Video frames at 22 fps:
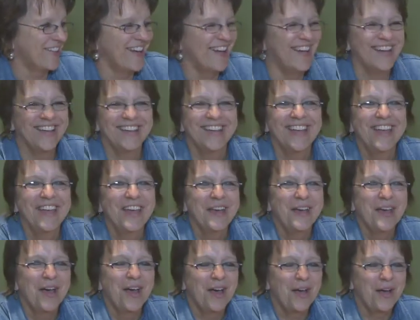
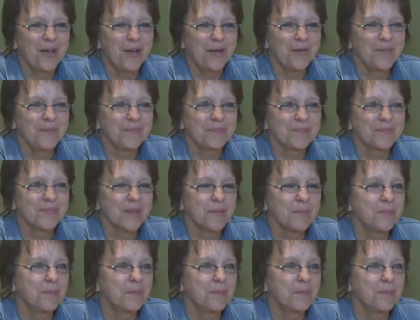on.